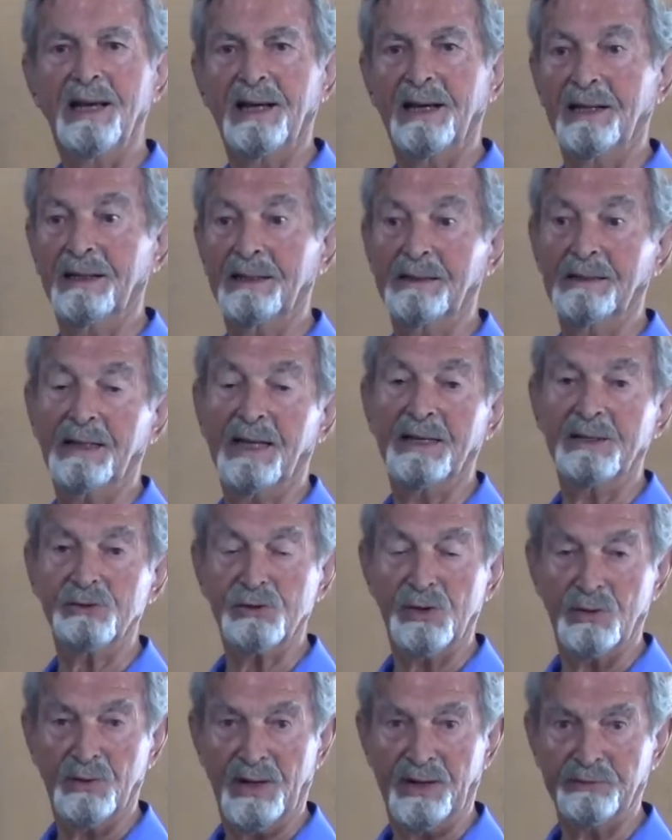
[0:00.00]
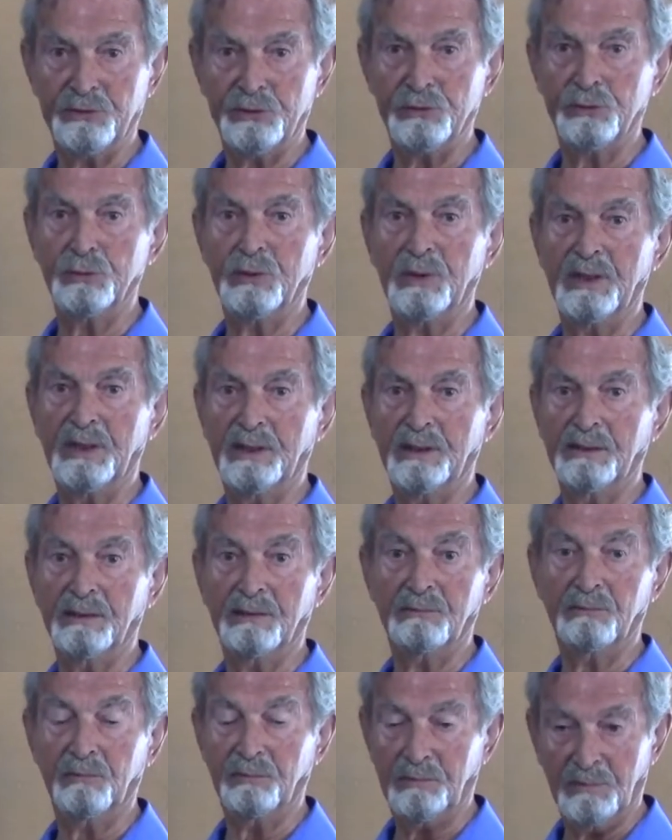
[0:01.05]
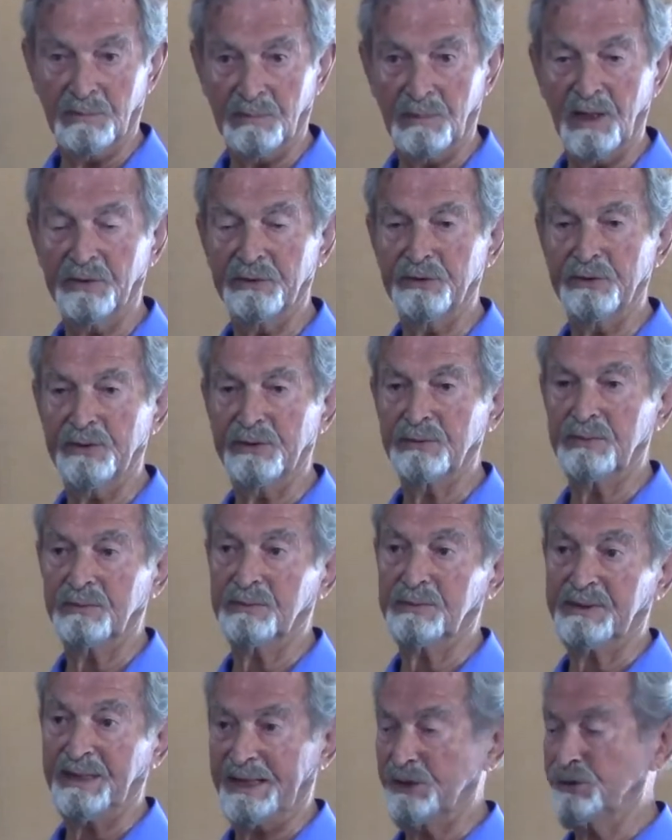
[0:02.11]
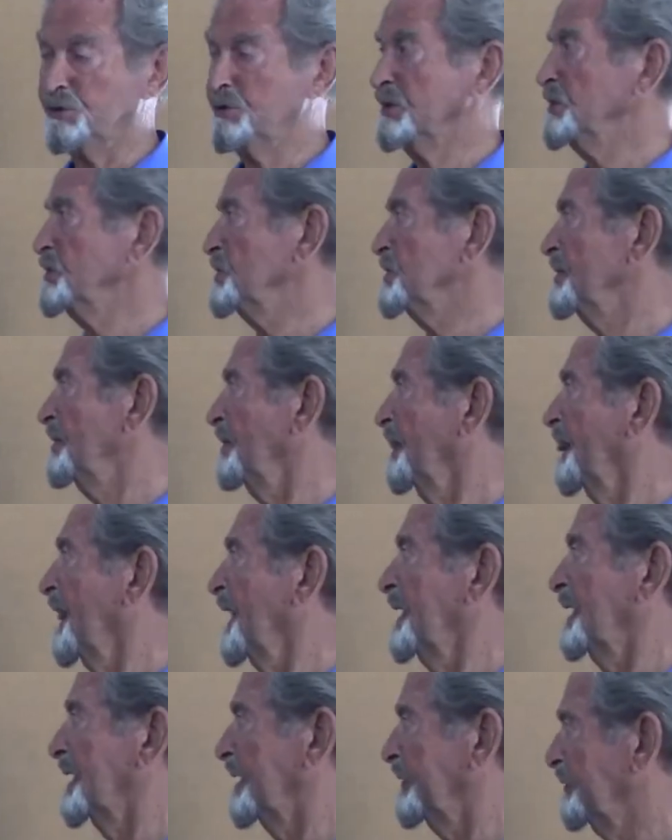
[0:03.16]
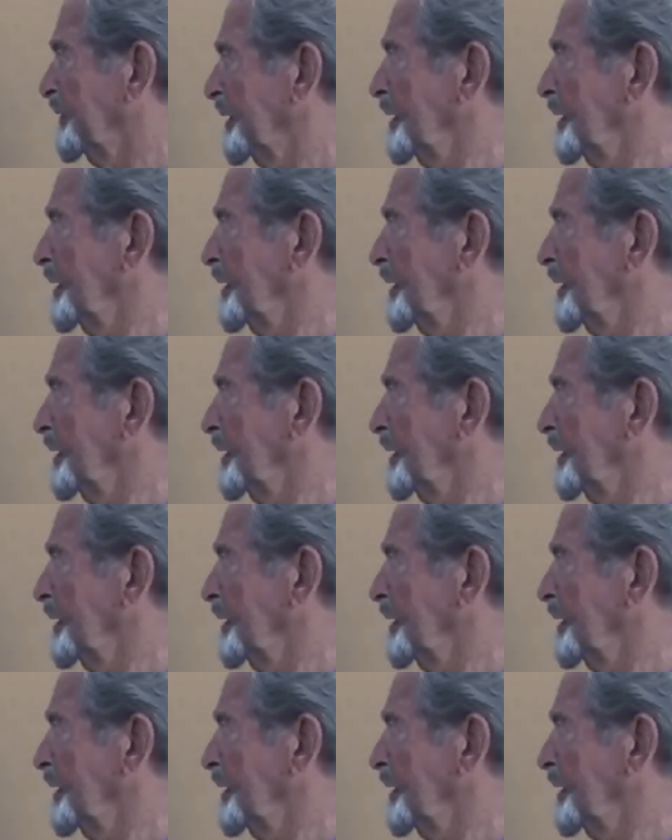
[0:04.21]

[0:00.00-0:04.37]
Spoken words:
as you have to in other cases. Leave it